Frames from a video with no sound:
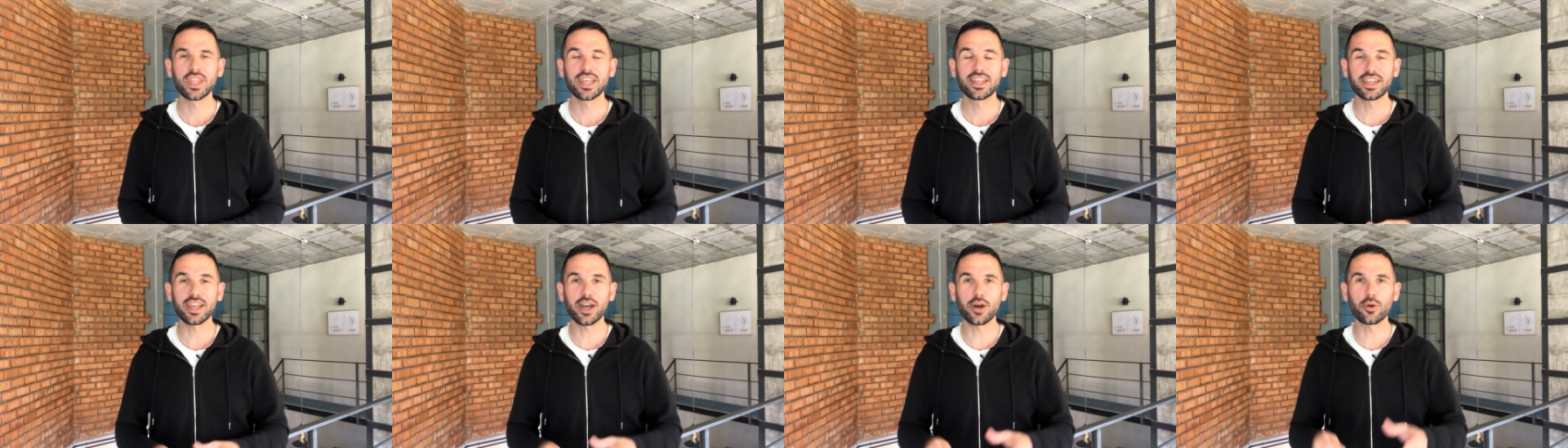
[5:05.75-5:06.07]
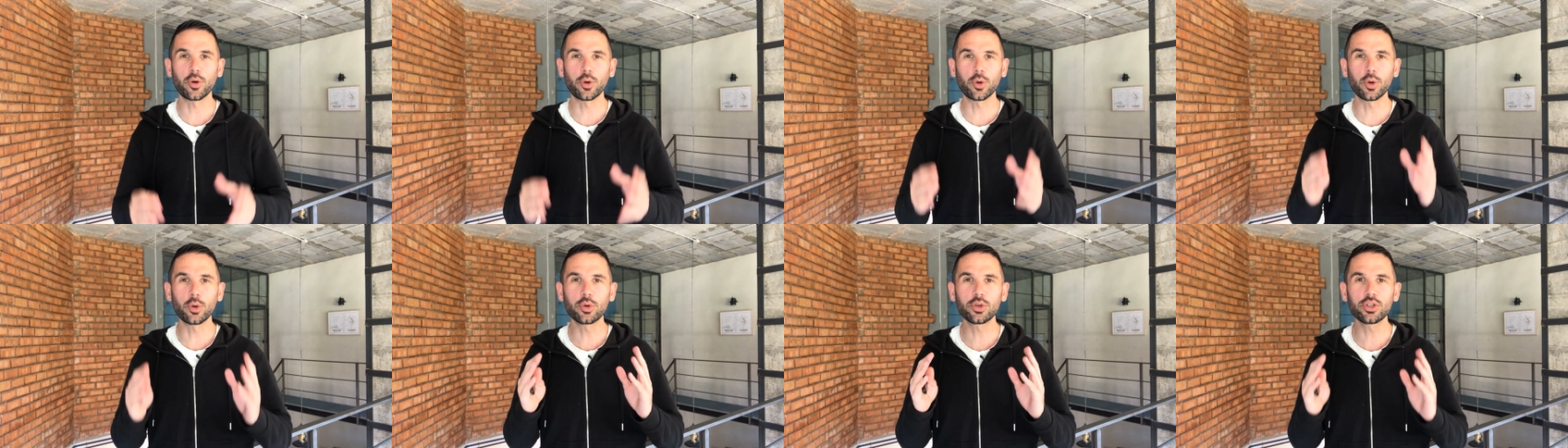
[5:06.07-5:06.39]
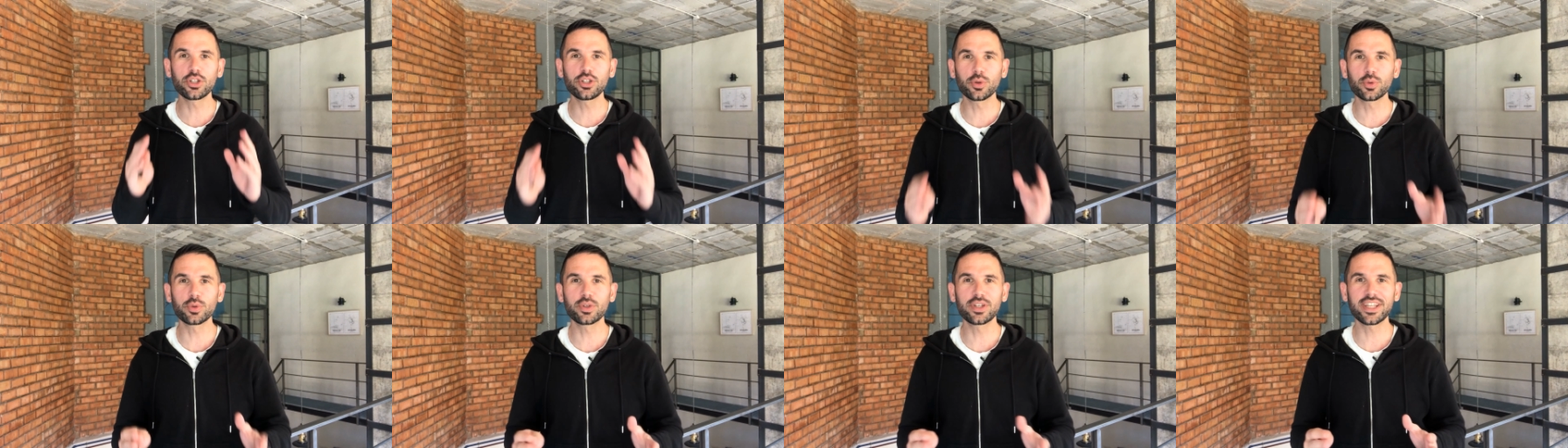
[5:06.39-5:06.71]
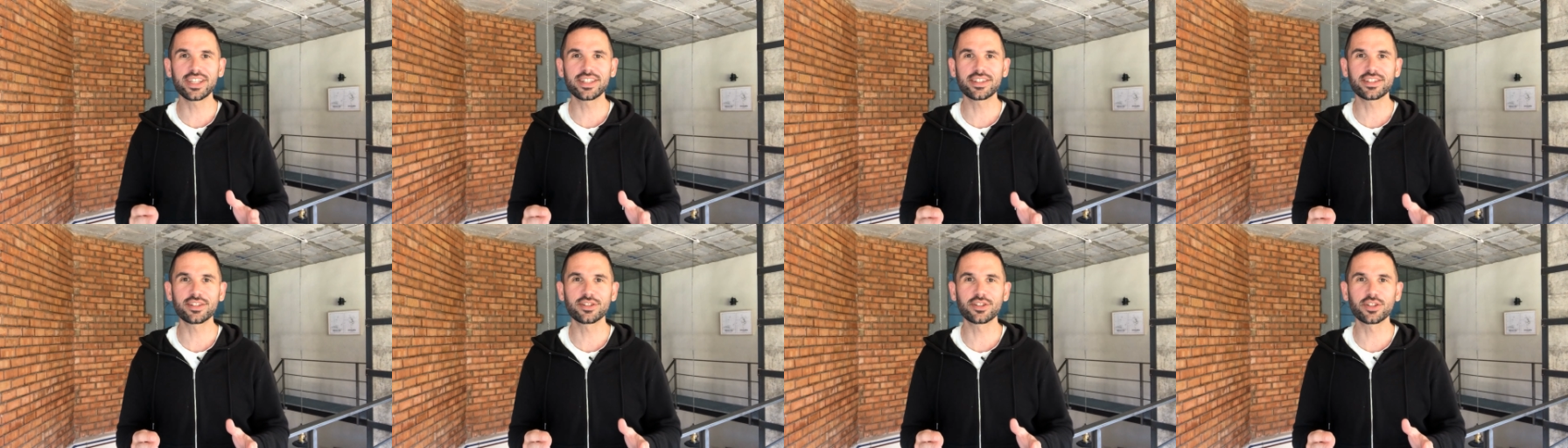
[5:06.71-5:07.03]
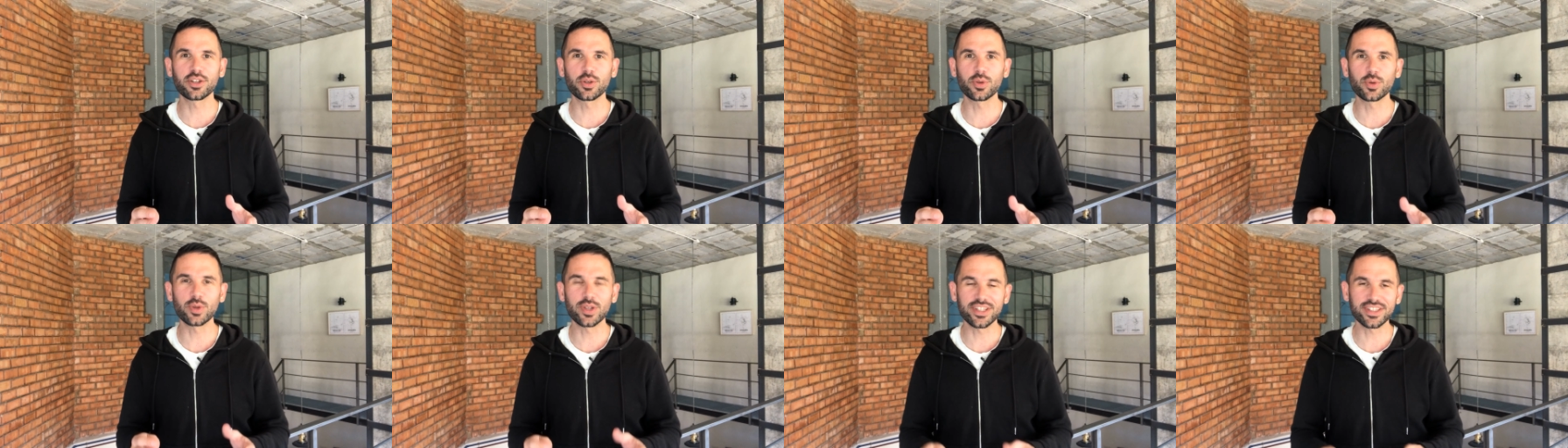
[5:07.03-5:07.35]
Now, all you'll need to
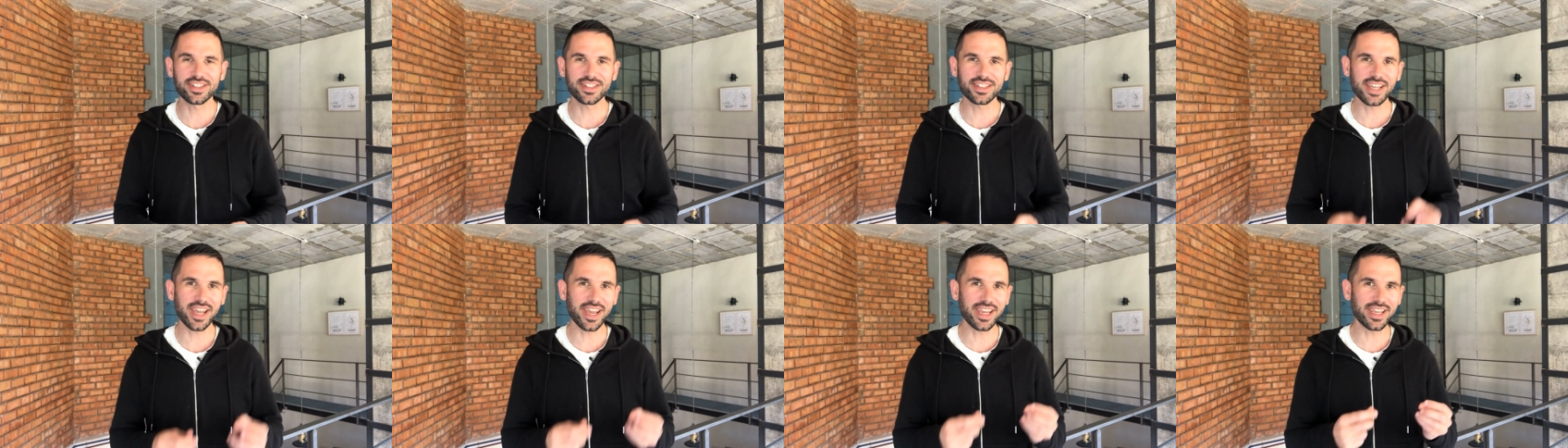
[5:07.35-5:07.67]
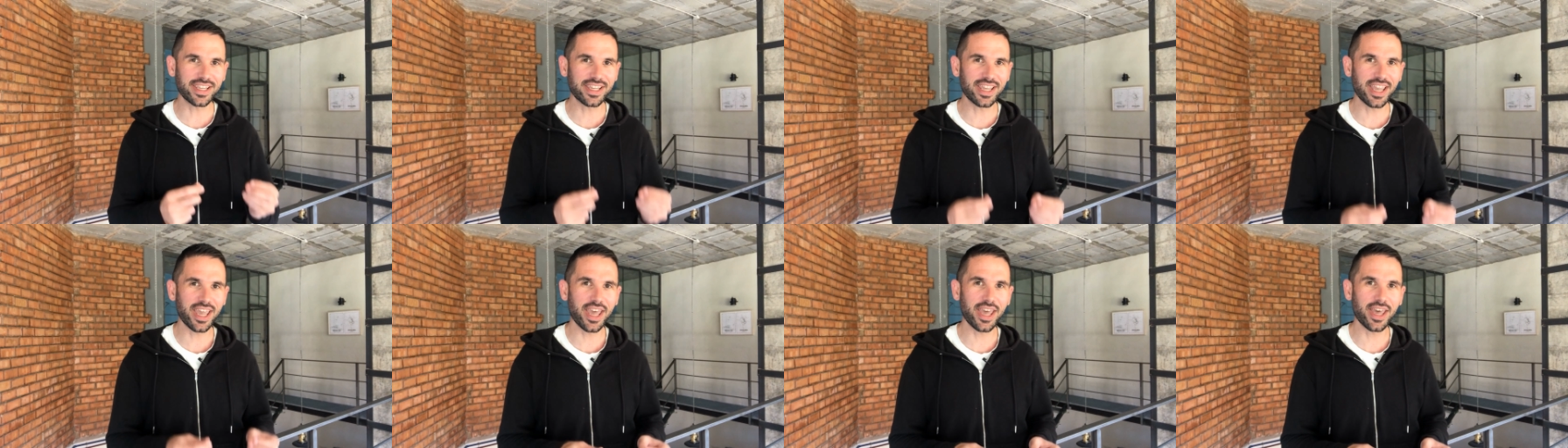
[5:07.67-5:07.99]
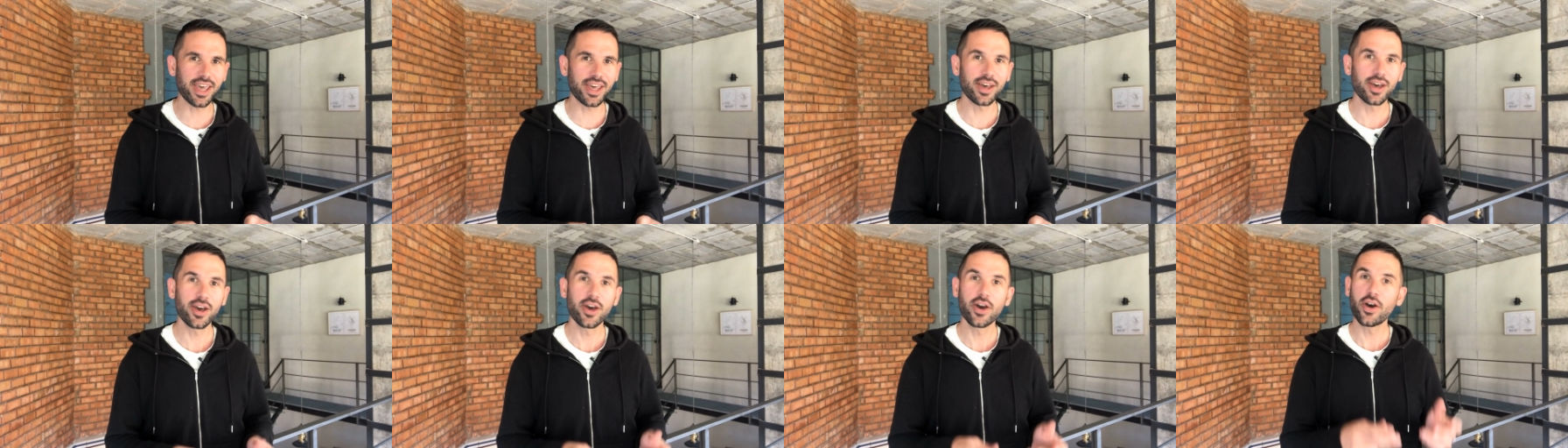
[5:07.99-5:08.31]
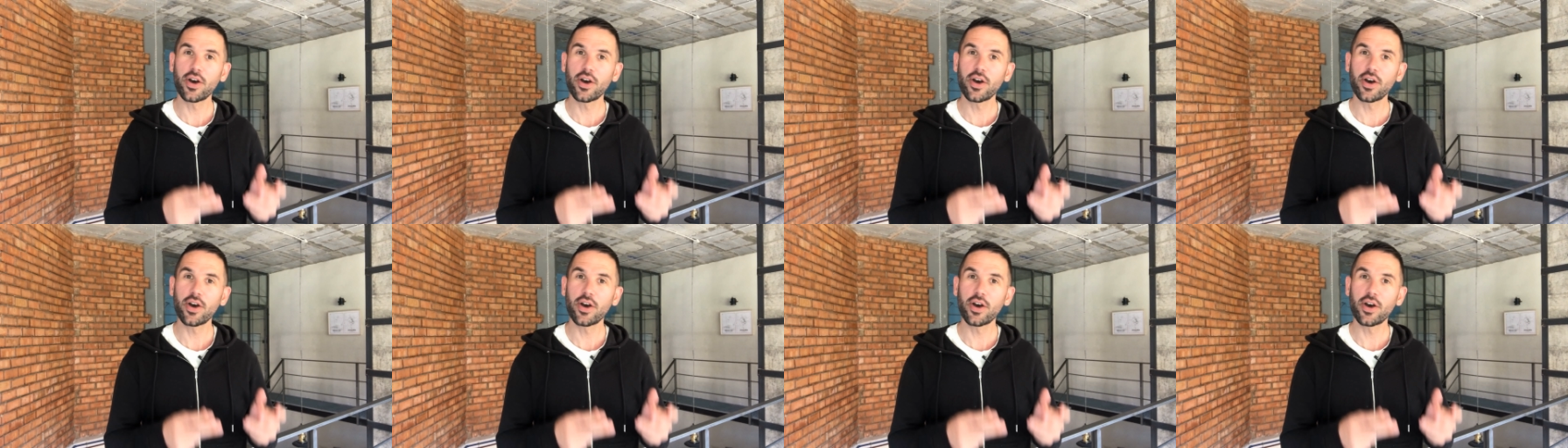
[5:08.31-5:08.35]
do is take care